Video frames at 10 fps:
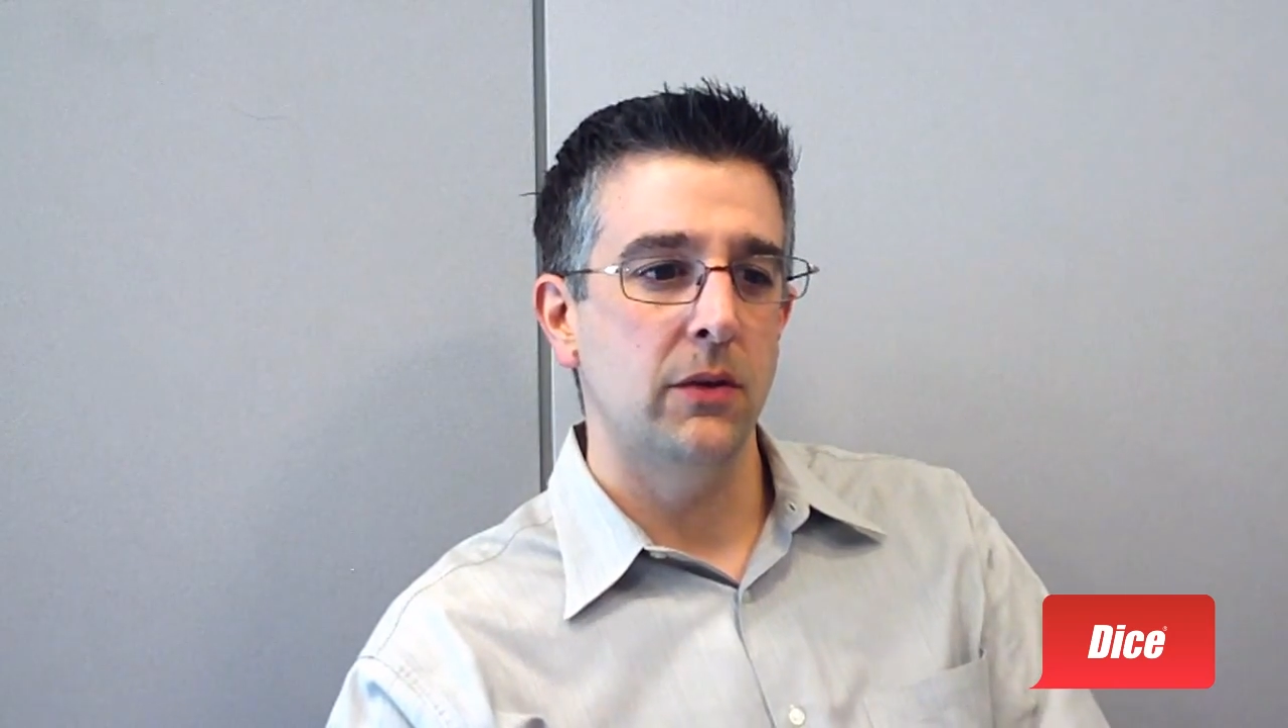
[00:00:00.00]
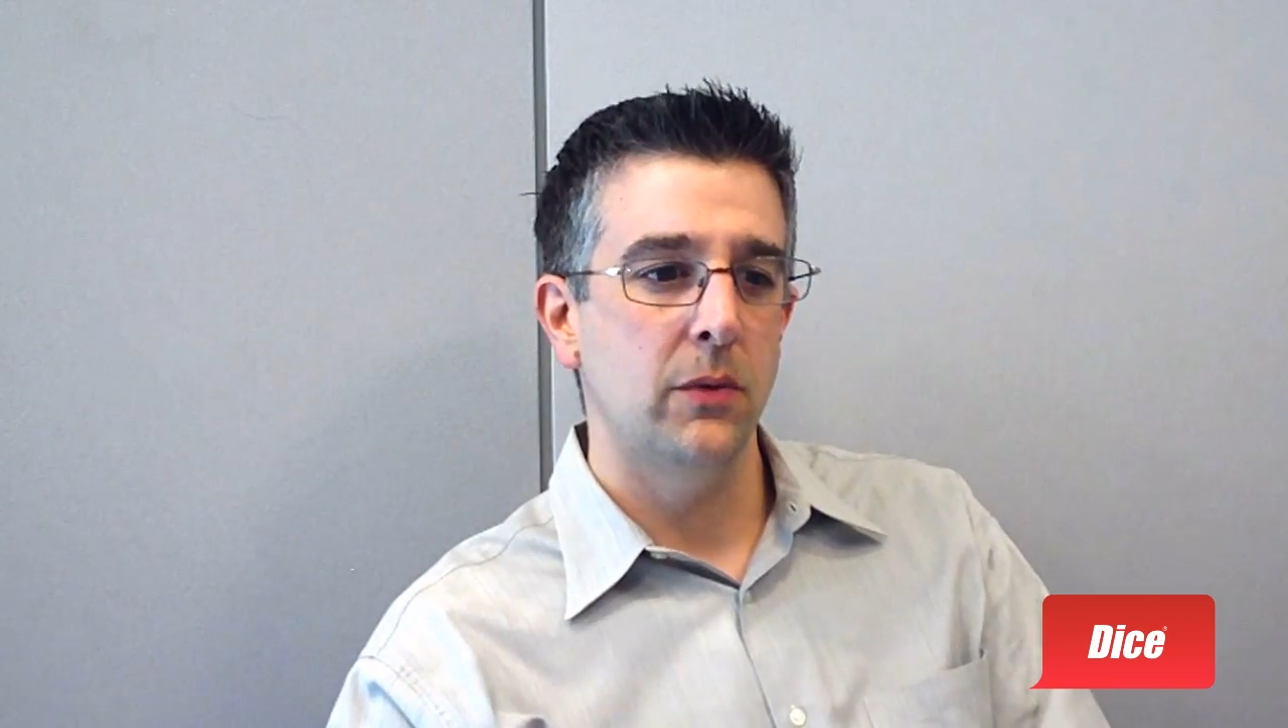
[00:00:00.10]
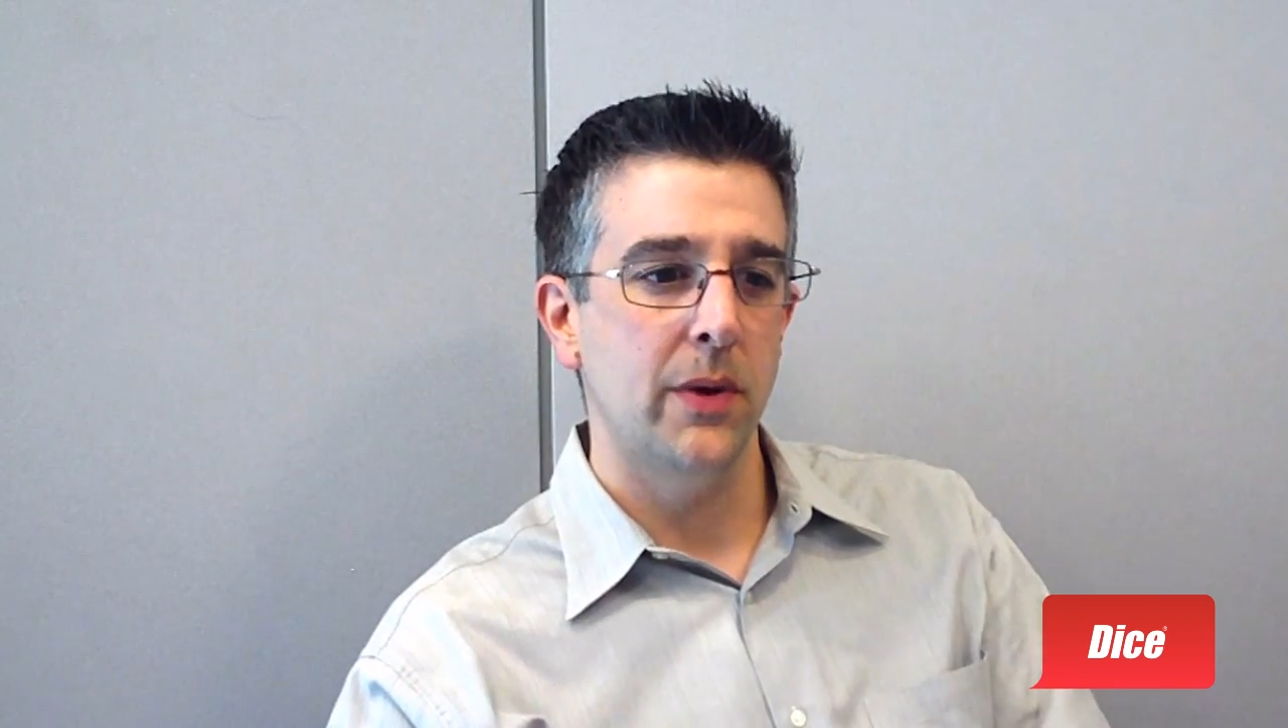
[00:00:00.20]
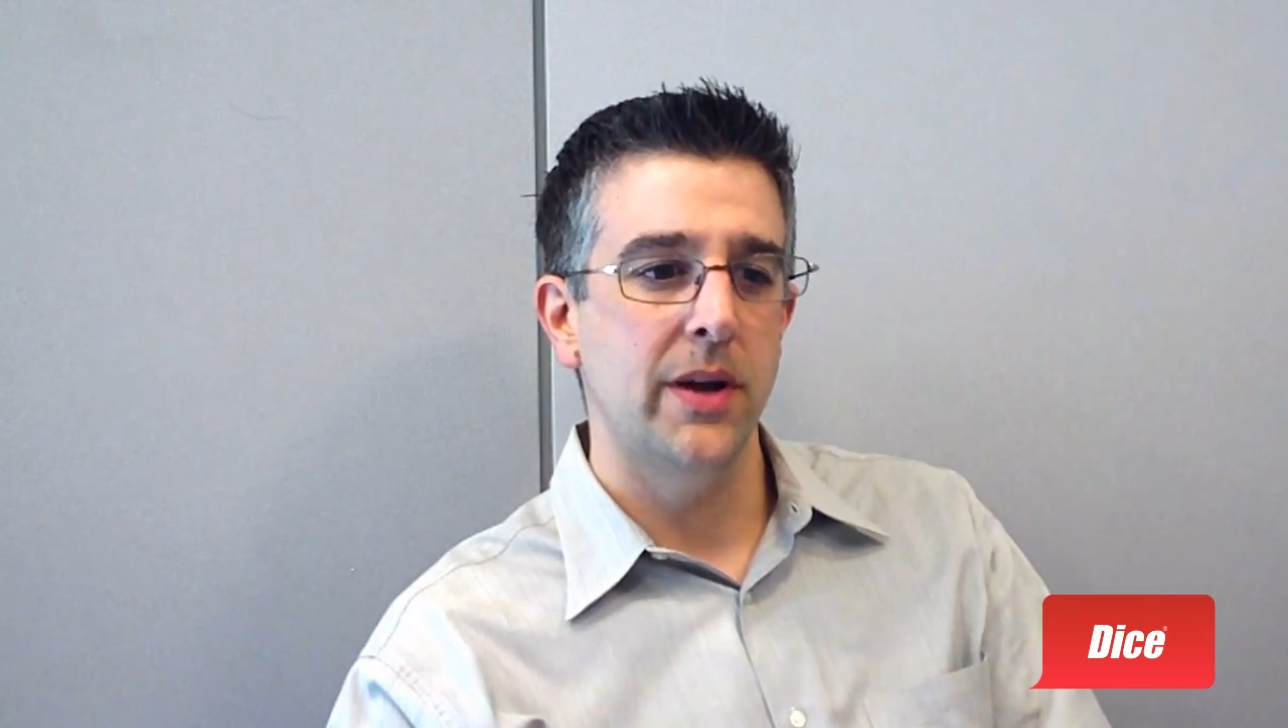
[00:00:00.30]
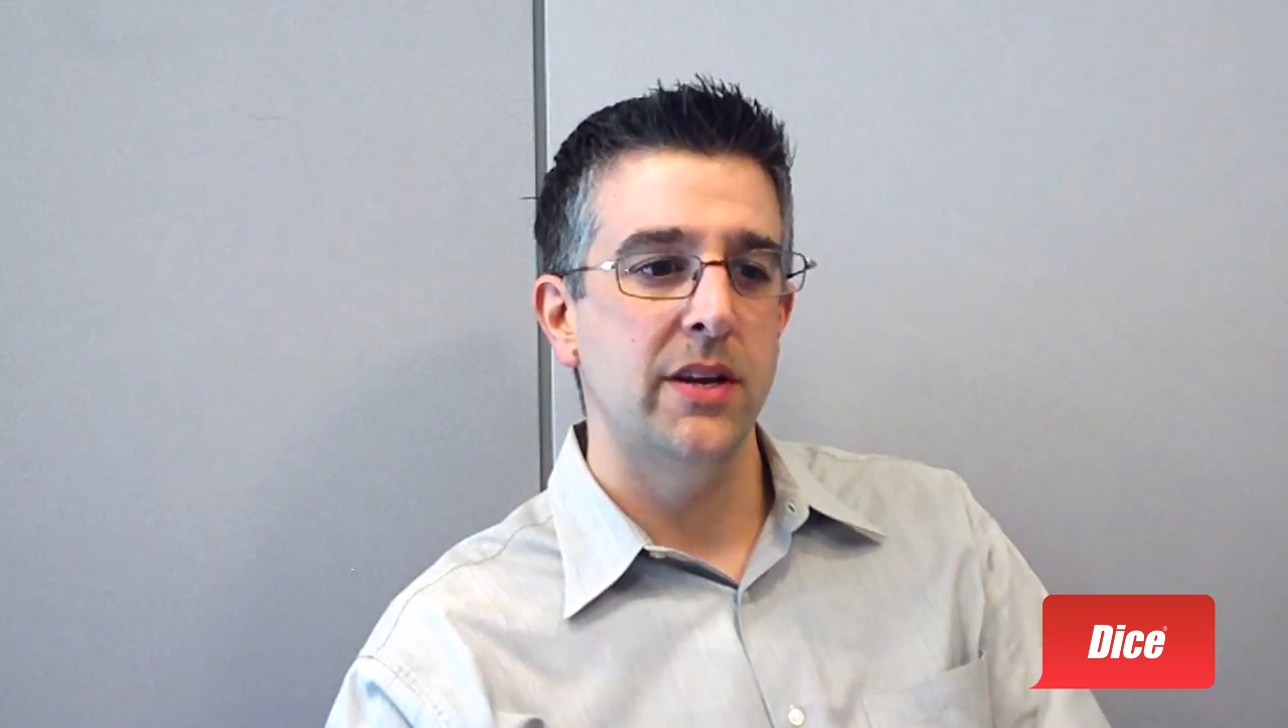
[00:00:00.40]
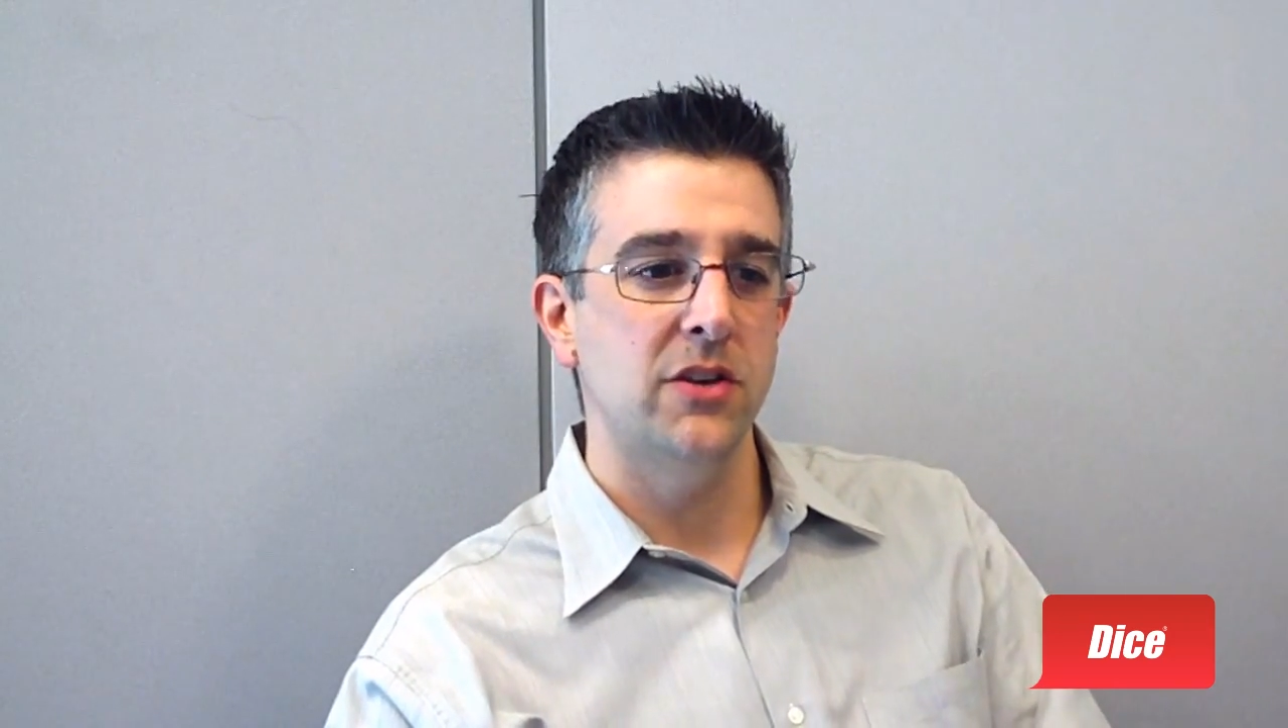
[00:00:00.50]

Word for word: great